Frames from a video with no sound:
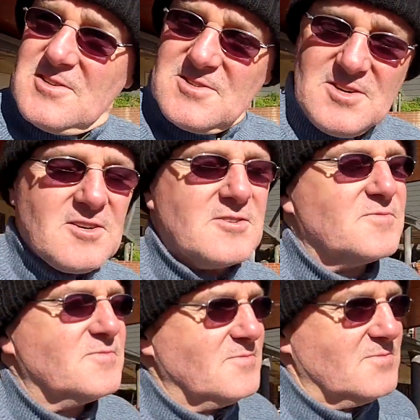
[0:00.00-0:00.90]
So
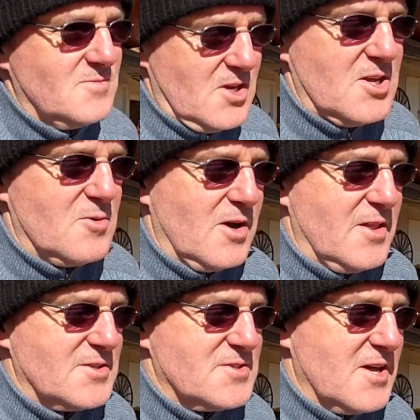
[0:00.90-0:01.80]
anyway,
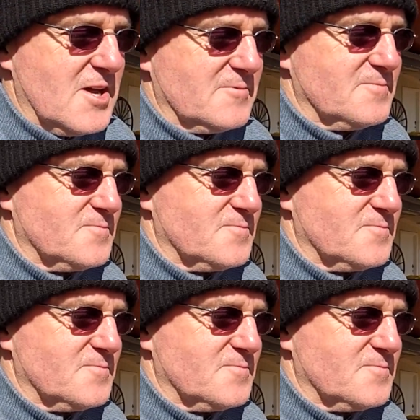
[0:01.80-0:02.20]
that's that.